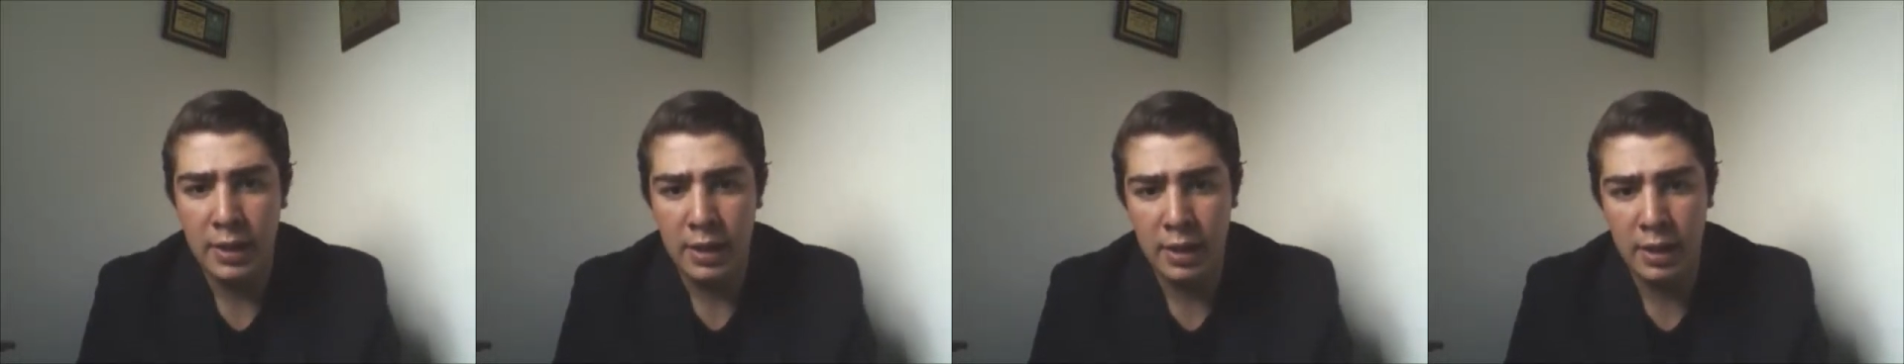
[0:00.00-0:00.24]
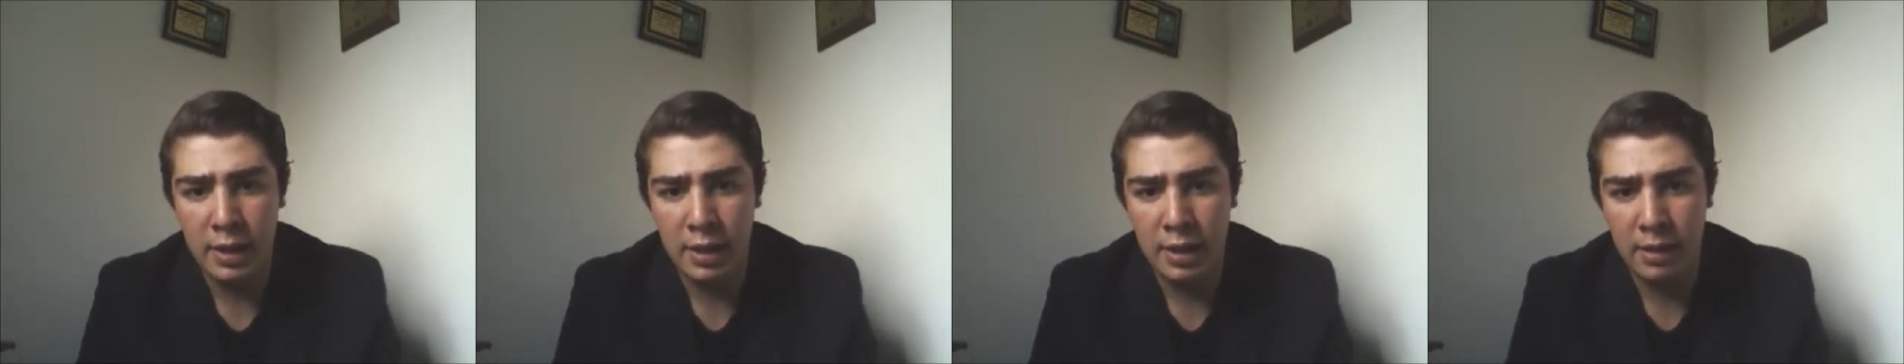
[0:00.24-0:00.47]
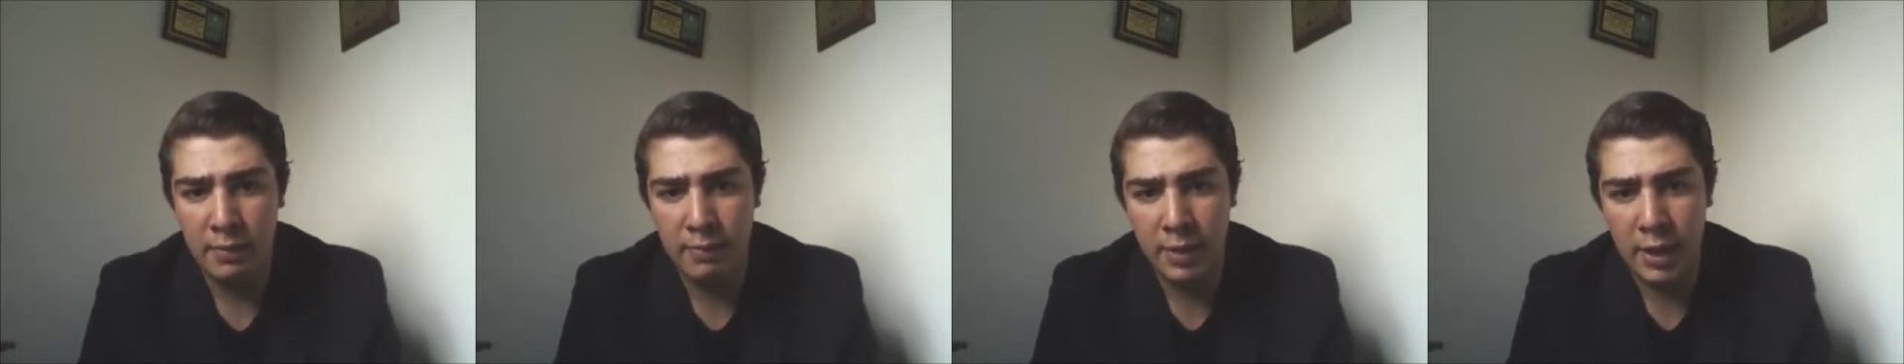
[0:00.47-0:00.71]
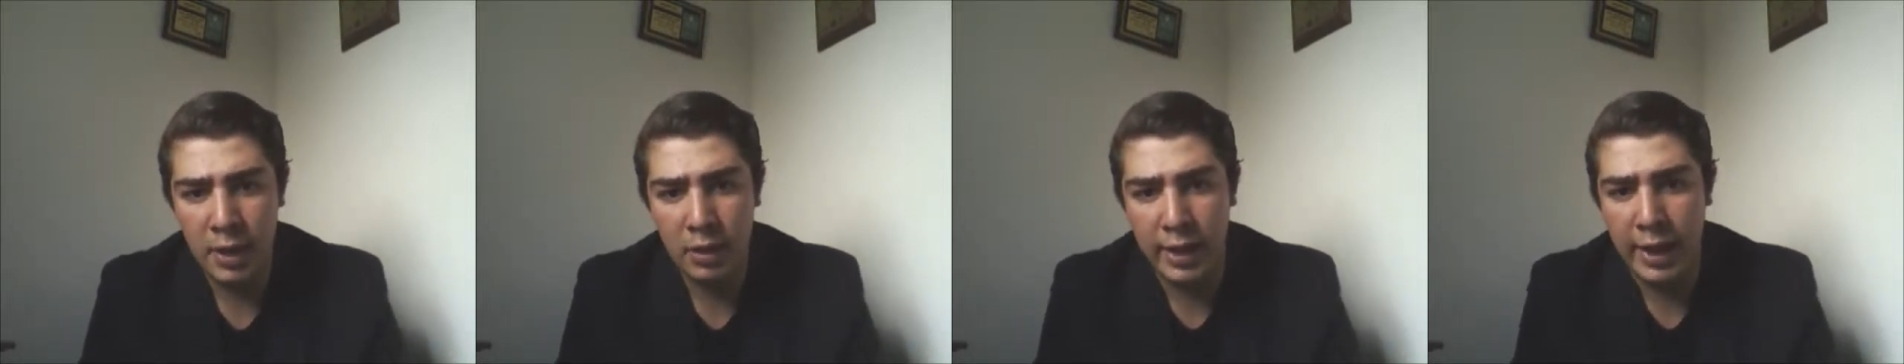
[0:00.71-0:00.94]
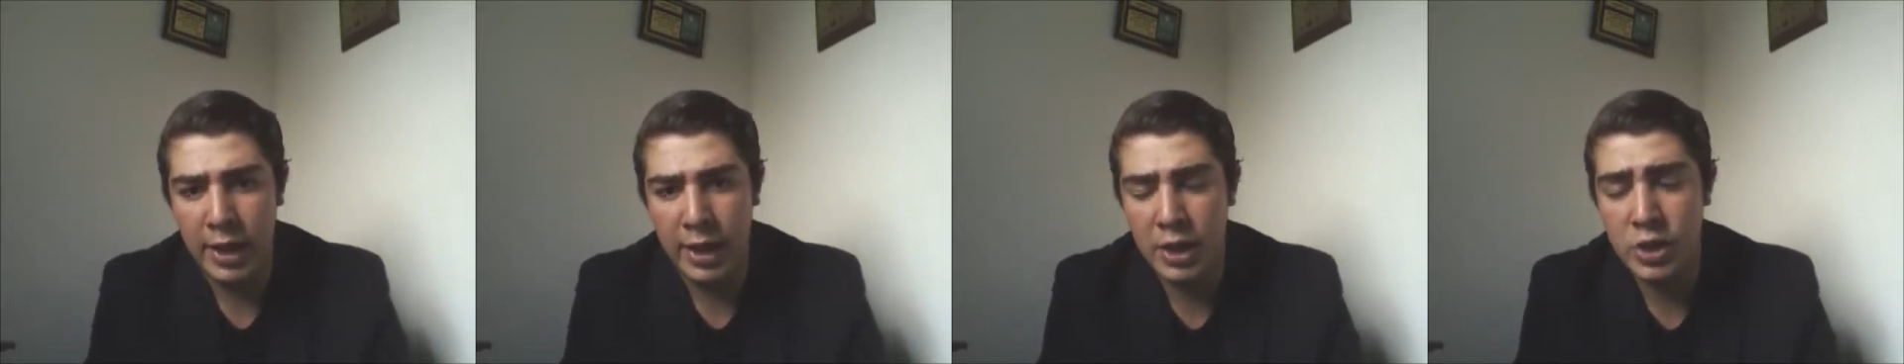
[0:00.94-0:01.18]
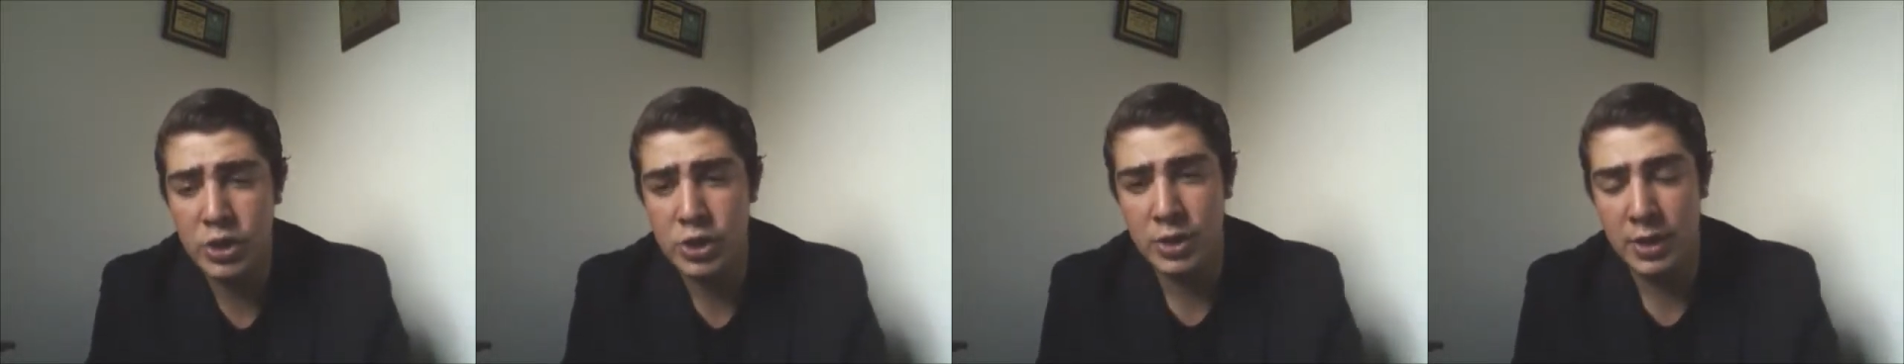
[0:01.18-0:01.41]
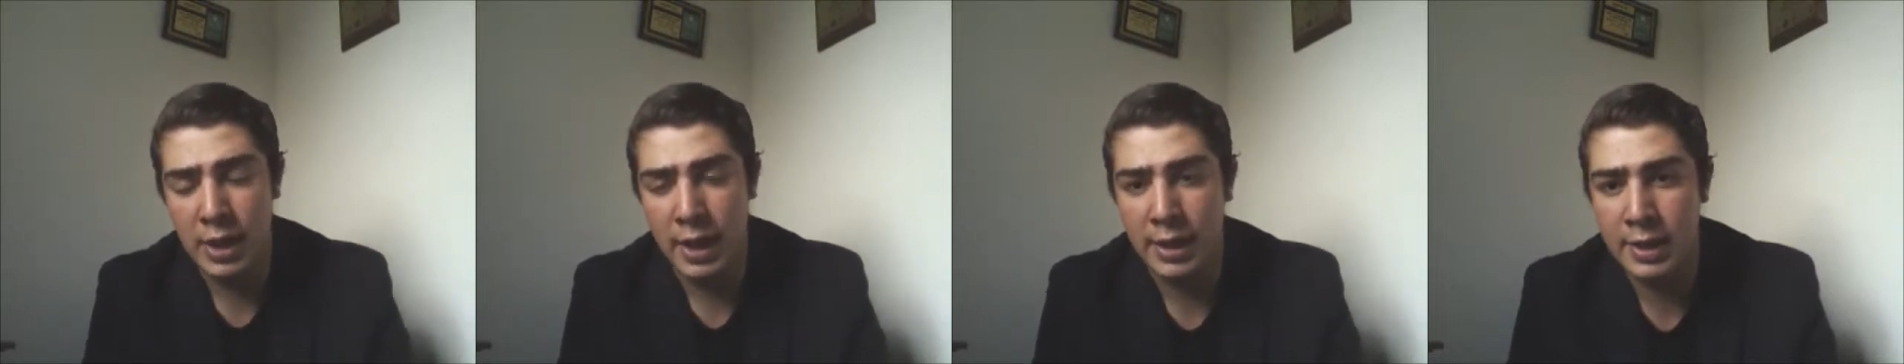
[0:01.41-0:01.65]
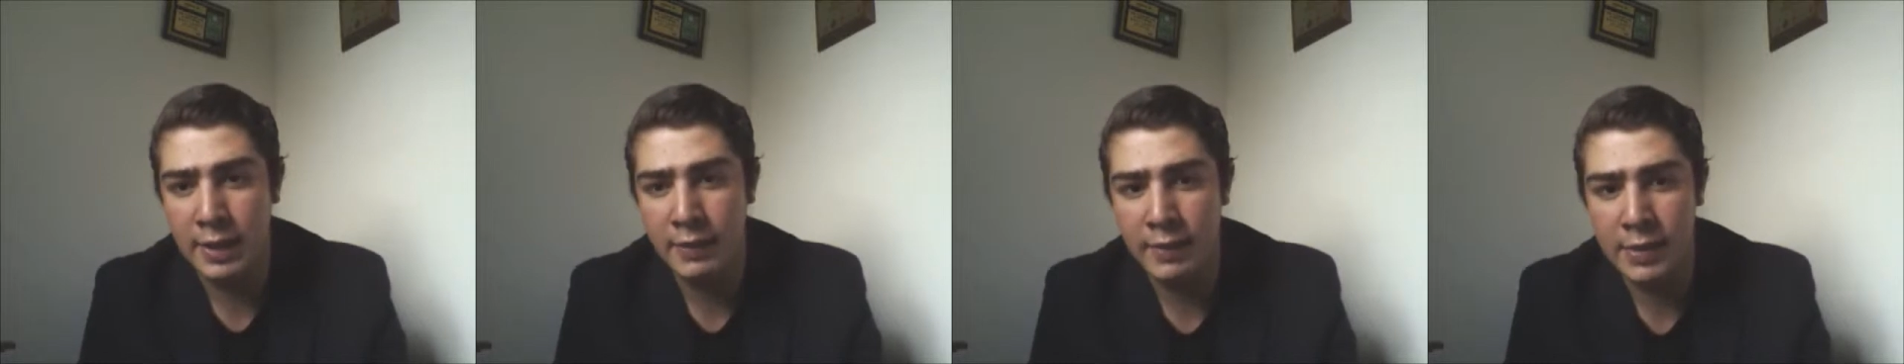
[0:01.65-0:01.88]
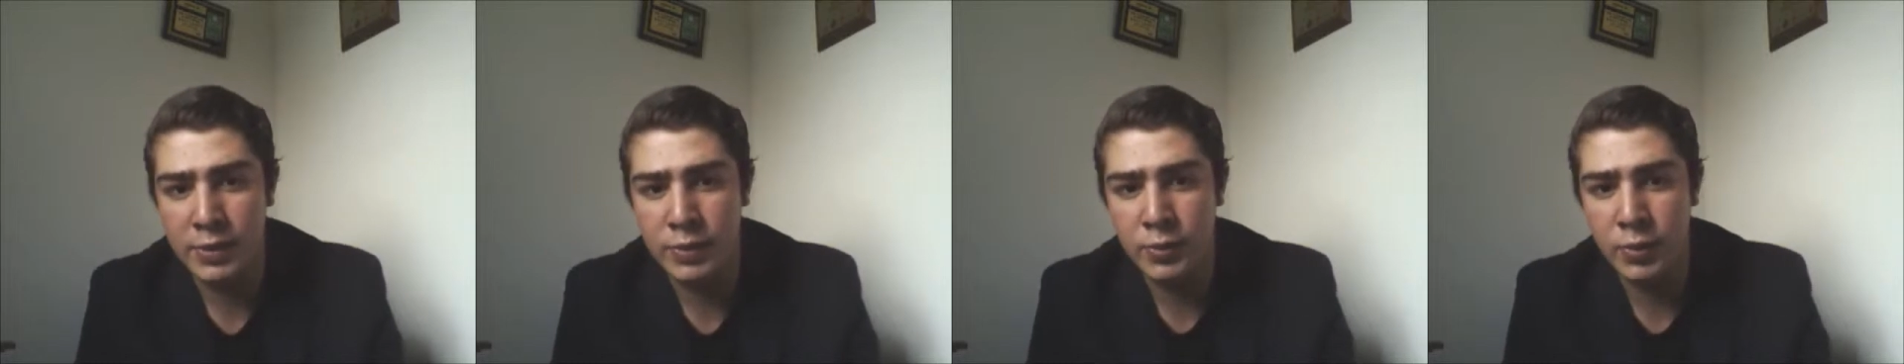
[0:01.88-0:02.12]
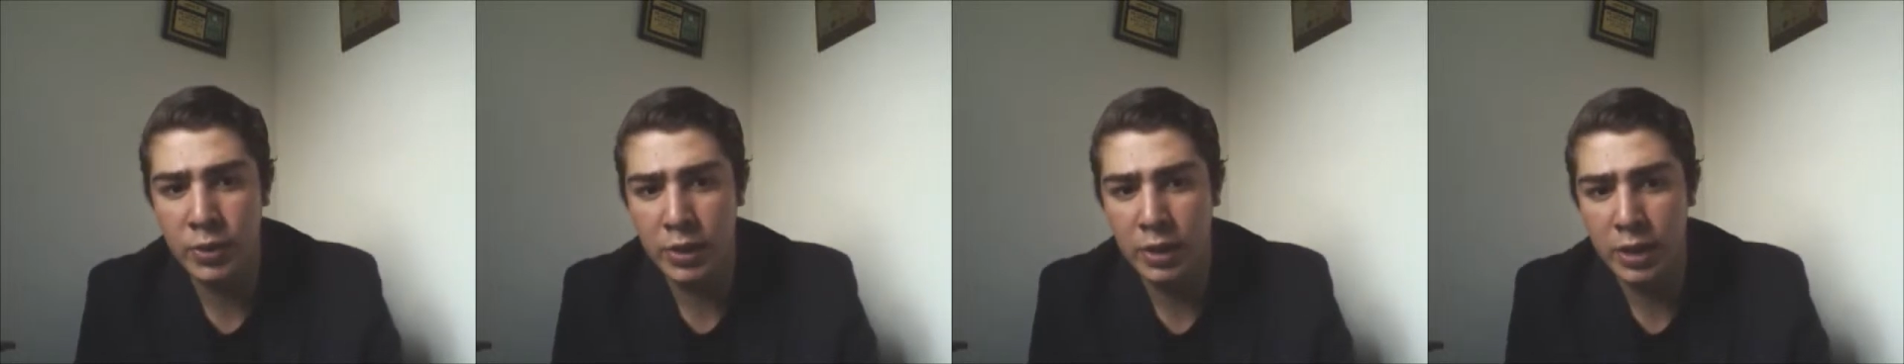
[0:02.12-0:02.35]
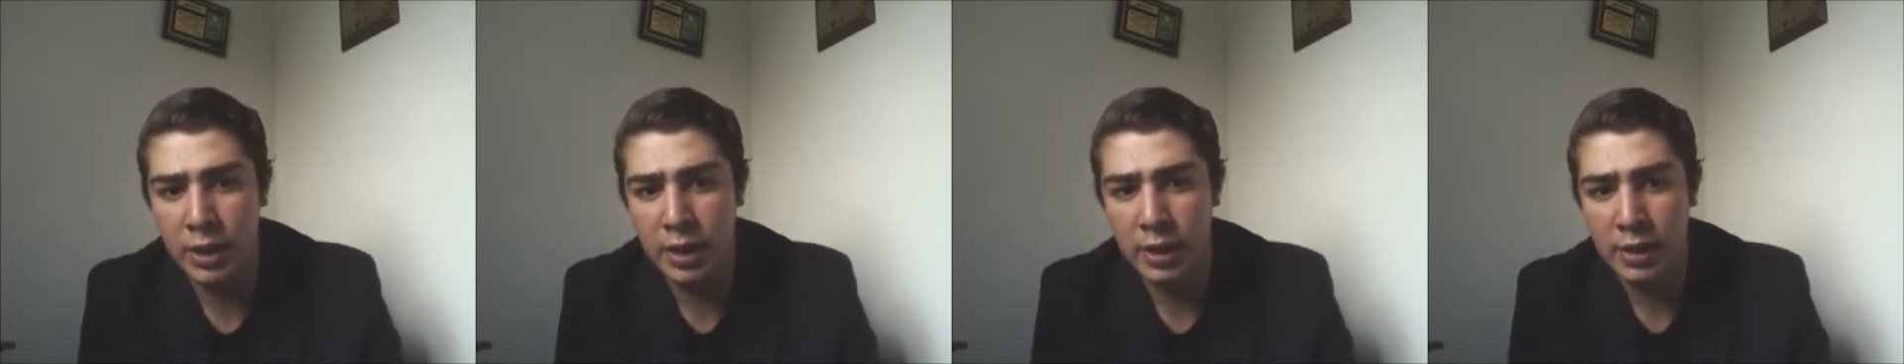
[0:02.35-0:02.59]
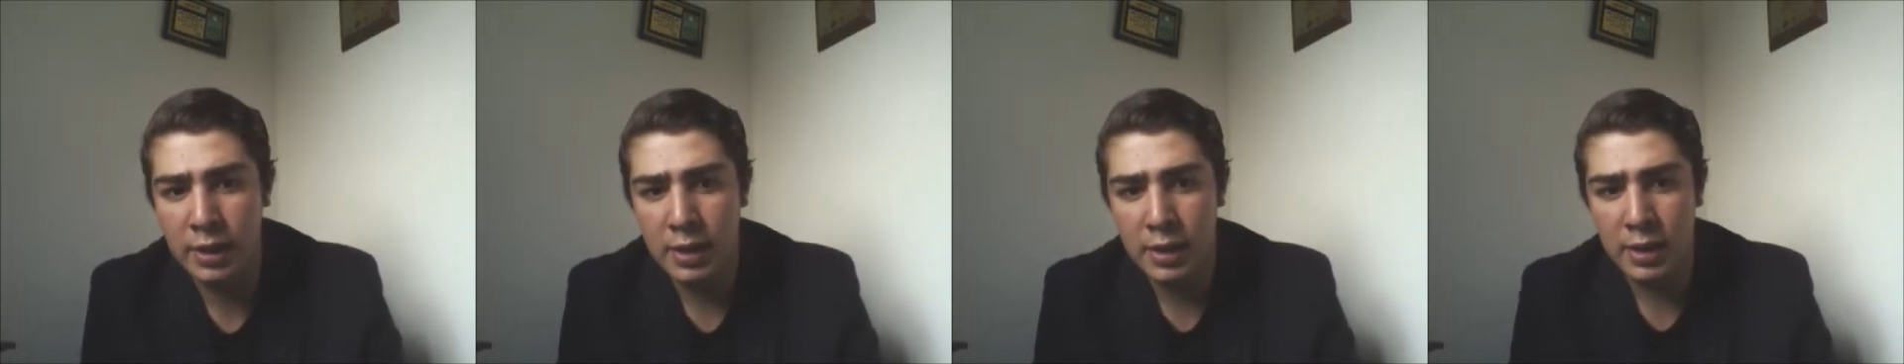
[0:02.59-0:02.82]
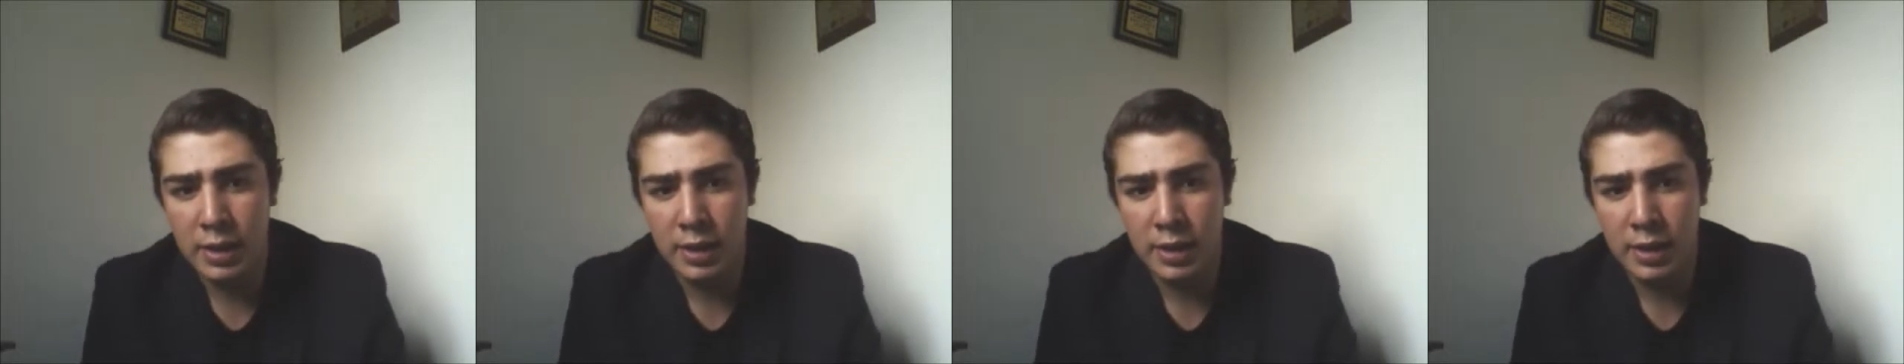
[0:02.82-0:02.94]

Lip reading: In middle age, activity is work.